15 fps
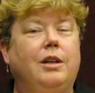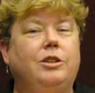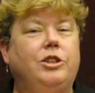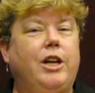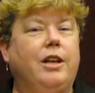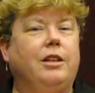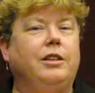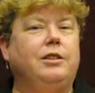
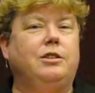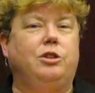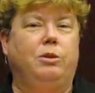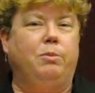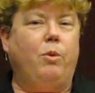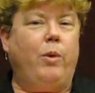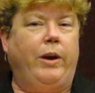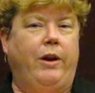Checklist
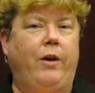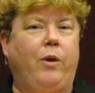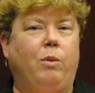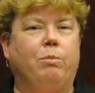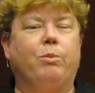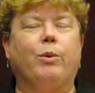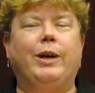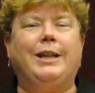
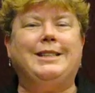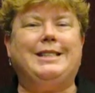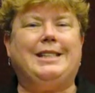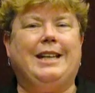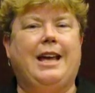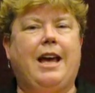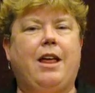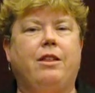2.0 brings
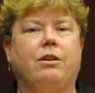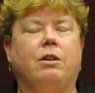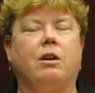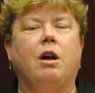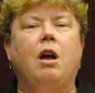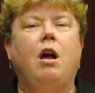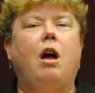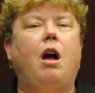together
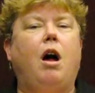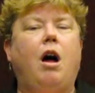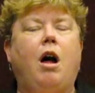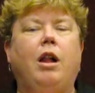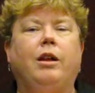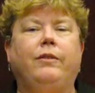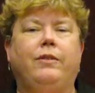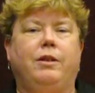
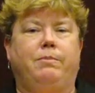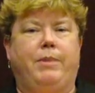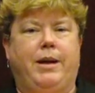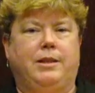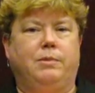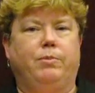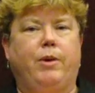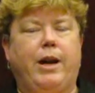all of the
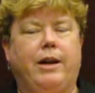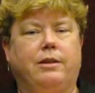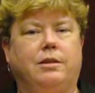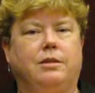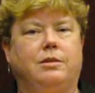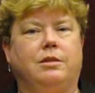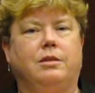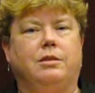best
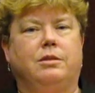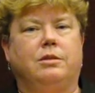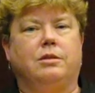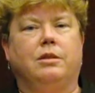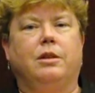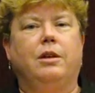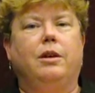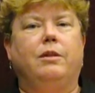
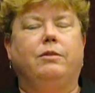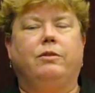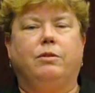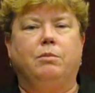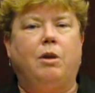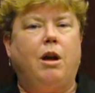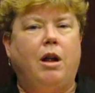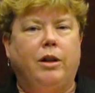practices
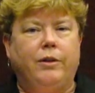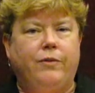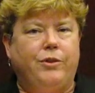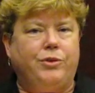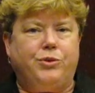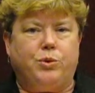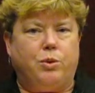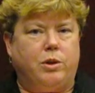from all of the
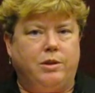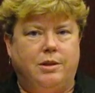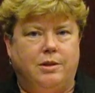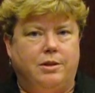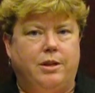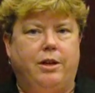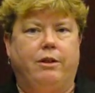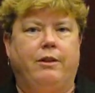
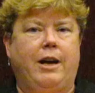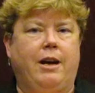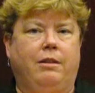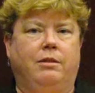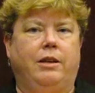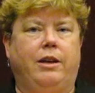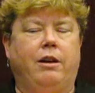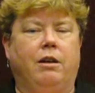sources that are
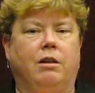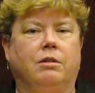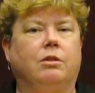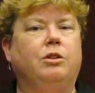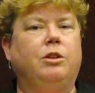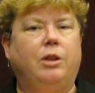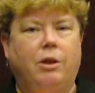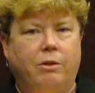out there.
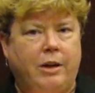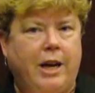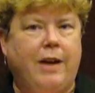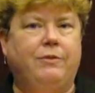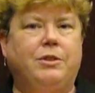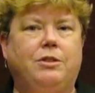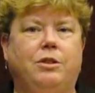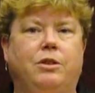You don't
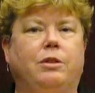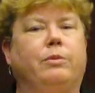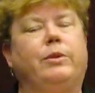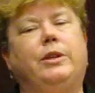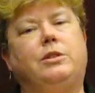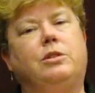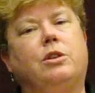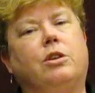have to do the
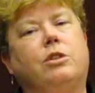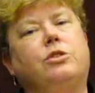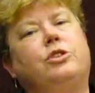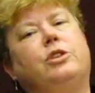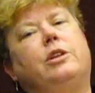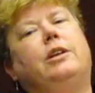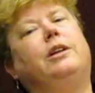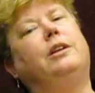
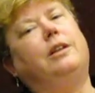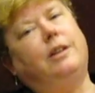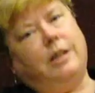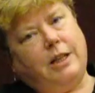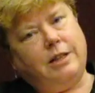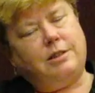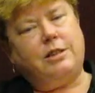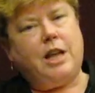research.
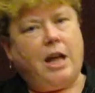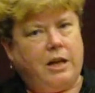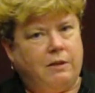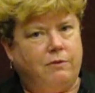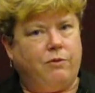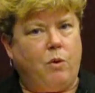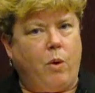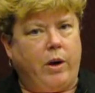He's done it
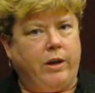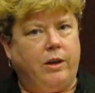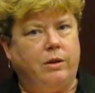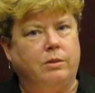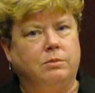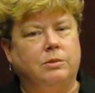for you.